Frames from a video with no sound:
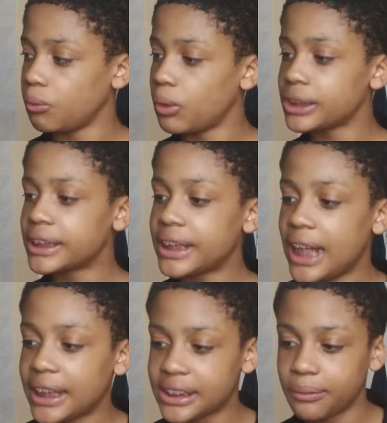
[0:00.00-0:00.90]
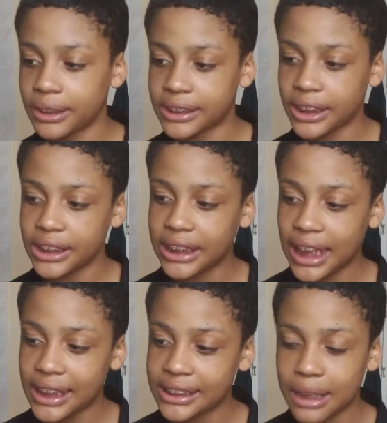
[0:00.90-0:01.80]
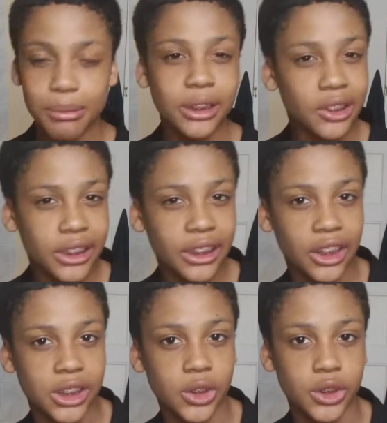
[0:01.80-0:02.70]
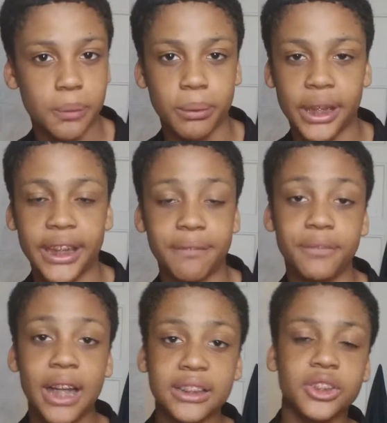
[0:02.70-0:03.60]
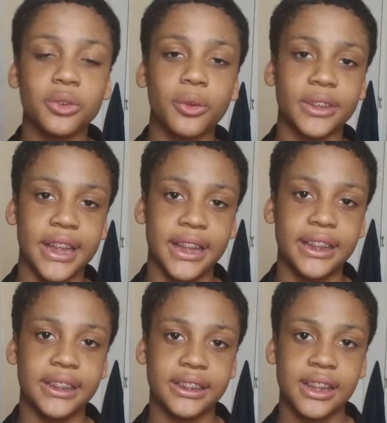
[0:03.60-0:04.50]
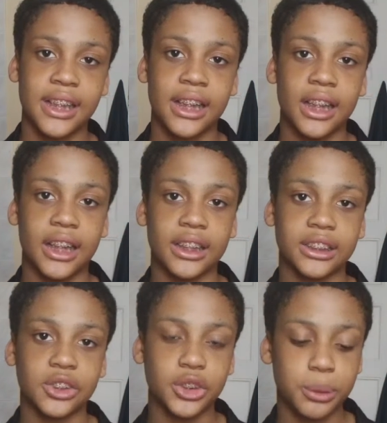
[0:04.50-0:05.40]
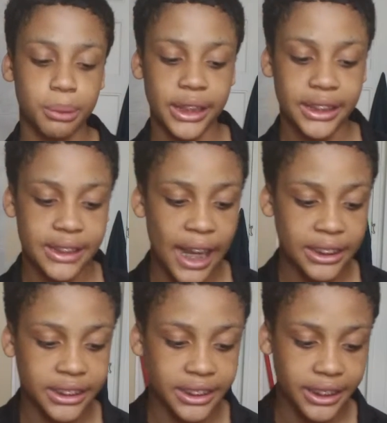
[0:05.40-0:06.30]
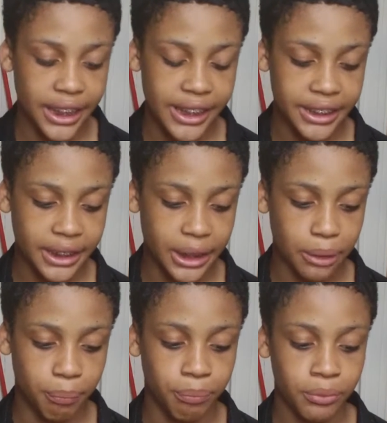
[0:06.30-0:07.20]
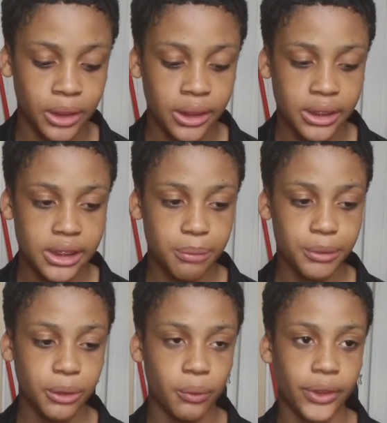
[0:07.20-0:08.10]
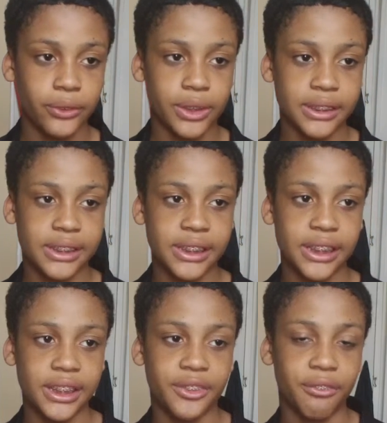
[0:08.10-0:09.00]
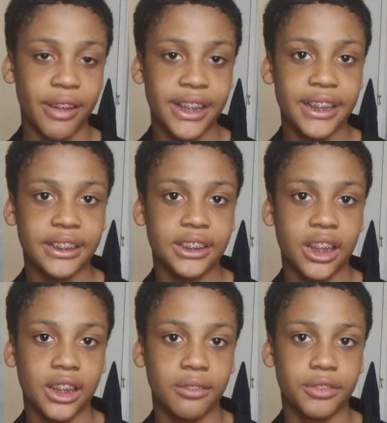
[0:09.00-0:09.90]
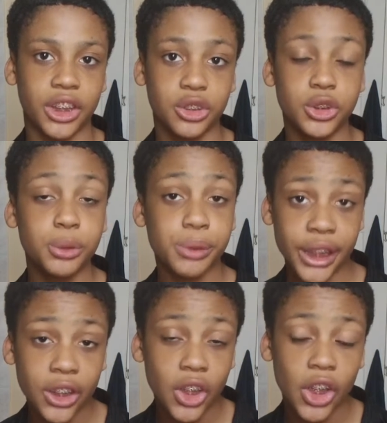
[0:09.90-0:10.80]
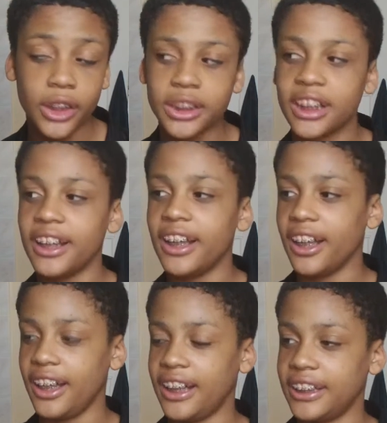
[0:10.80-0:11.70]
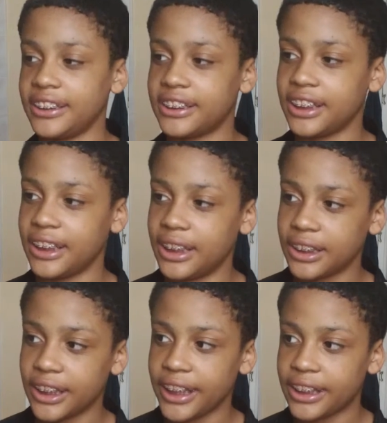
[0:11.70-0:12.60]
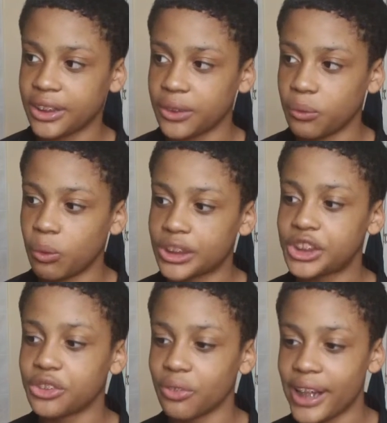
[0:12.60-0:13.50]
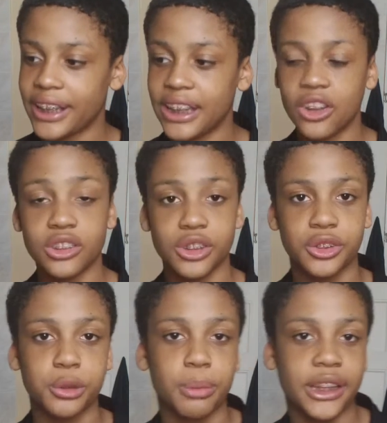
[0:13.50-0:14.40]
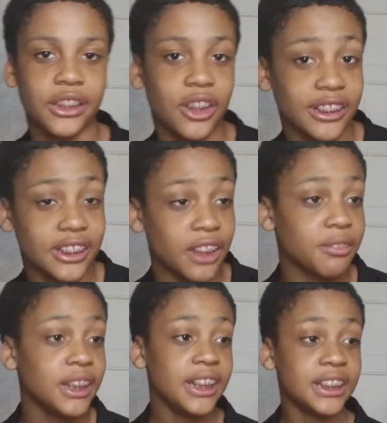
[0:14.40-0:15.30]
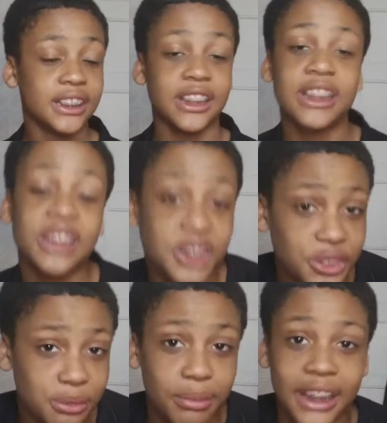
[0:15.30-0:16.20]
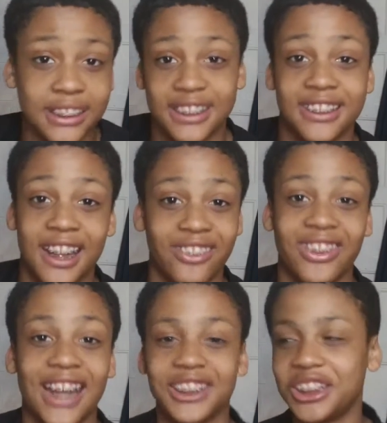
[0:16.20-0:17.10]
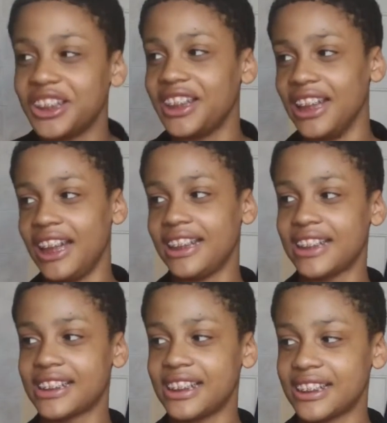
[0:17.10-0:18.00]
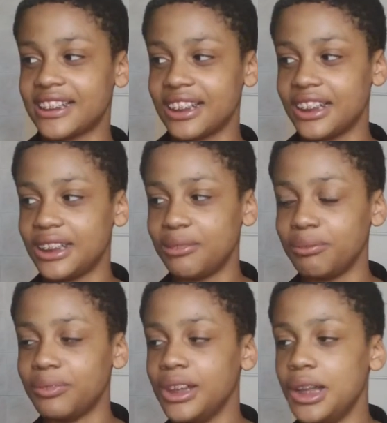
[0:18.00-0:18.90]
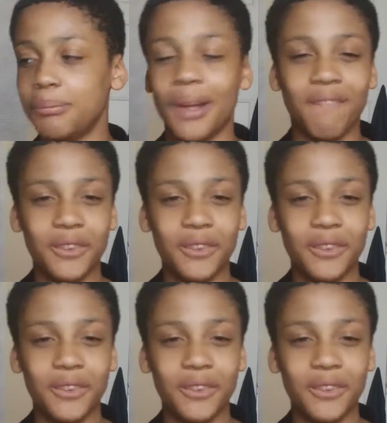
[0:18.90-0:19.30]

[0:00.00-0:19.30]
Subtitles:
One thing I actually want to tell you guys, I've been looking on Social Blade. If you guys don't know what that is, Social Blade is actually like, something where you can see the ratings of your YouTube channel on, and like what you're ranking on Social Blade and all that stuff. And to tell you the truth, mine is not that good. I guess because my